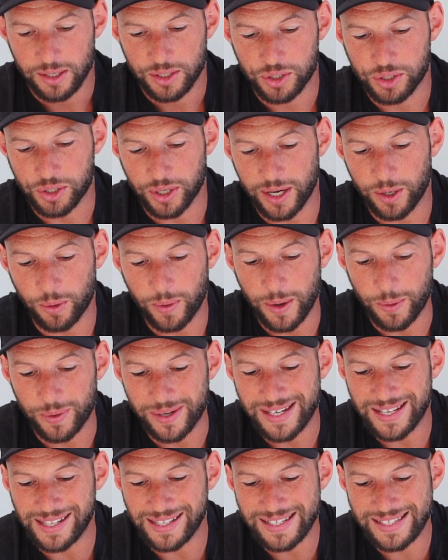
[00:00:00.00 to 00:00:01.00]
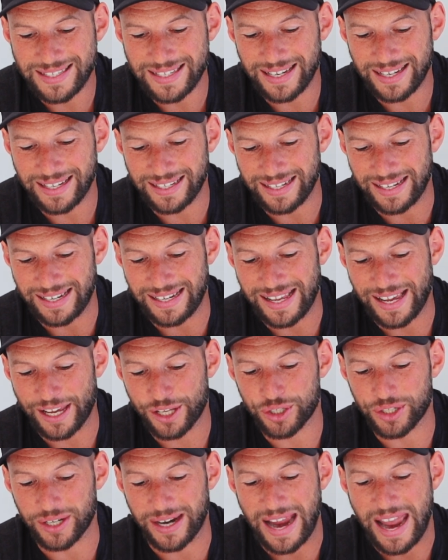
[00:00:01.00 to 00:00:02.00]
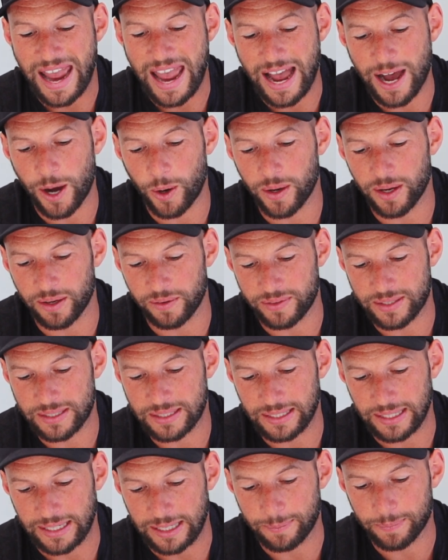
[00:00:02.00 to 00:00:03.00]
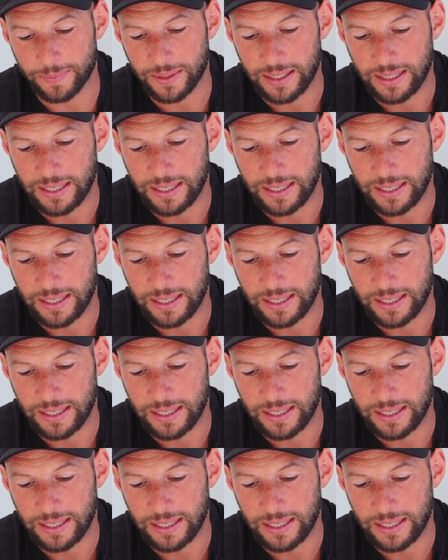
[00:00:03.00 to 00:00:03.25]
Straight away, we're nearly seeing an extra hour of sleep.